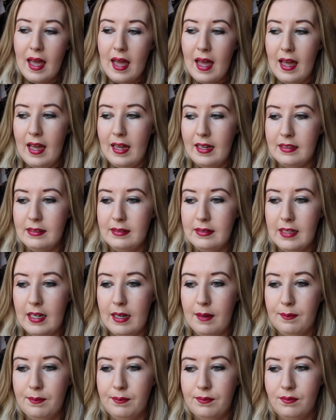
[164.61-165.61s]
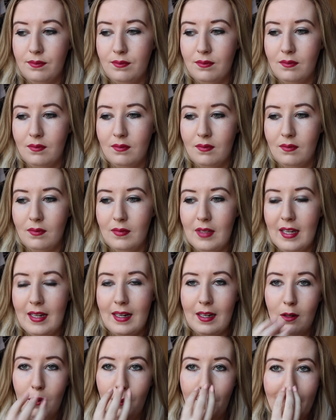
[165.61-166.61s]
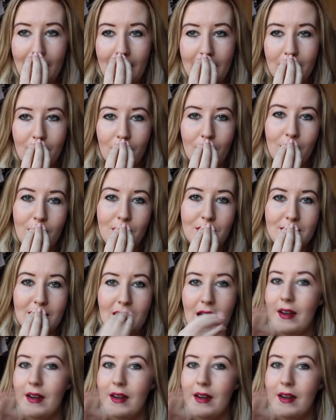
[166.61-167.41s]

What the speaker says: And he had a little pink nose,